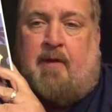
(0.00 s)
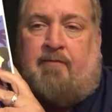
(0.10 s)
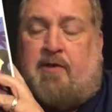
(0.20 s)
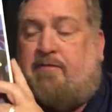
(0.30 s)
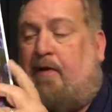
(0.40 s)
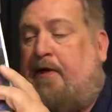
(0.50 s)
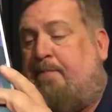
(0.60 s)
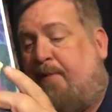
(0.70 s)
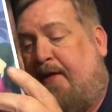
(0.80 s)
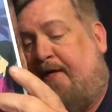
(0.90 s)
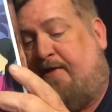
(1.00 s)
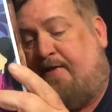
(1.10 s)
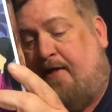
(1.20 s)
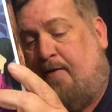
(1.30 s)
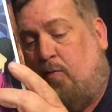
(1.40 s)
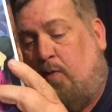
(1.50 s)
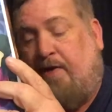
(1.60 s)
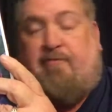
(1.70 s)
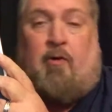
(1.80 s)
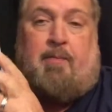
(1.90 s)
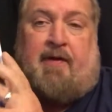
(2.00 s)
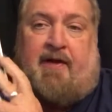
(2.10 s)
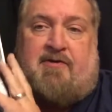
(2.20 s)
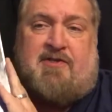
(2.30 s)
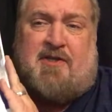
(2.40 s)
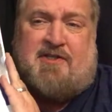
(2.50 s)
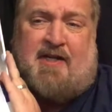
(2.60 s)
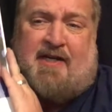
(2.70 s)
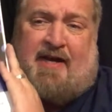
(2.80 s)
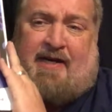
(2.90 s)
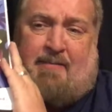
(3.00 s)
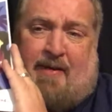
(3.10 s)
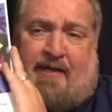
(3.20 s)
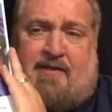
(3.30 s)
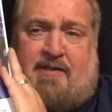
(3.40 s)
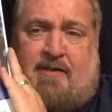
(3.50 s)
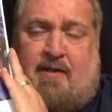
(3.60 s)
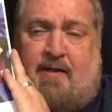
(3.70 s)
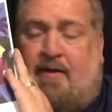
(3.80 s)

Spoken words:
First of all, it plays 1 to 4 players, 16 to 90 minutes,